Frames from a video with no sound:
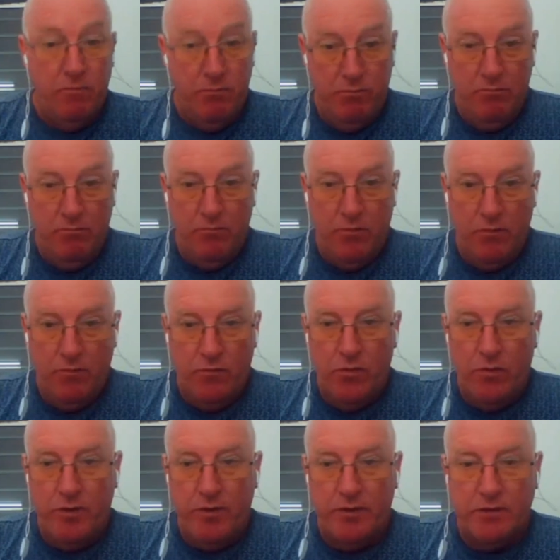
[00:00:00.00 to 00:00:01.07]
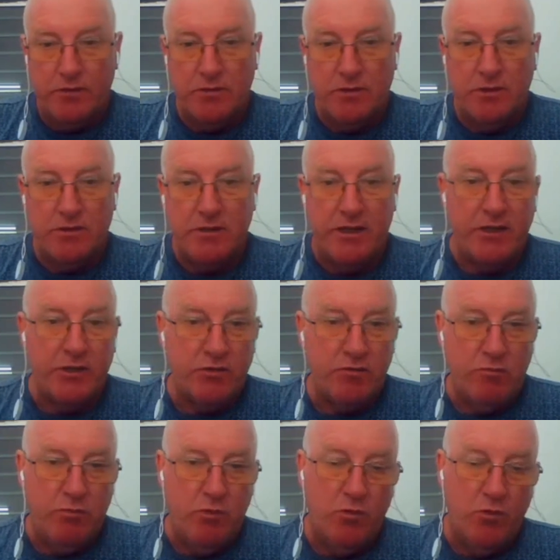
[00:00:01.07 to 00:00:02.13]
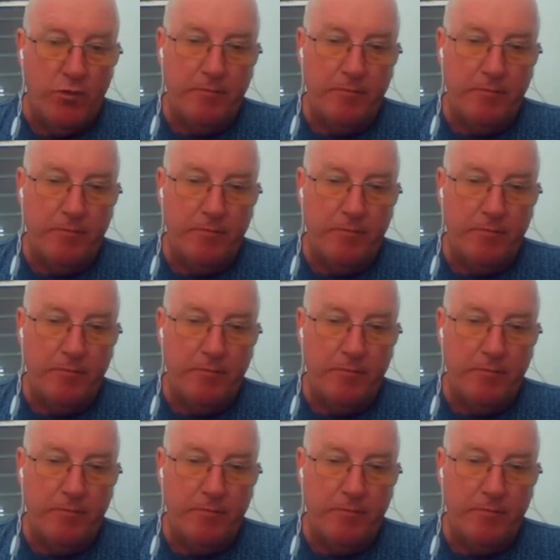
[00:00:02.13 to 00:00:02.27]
put forward in its latest report.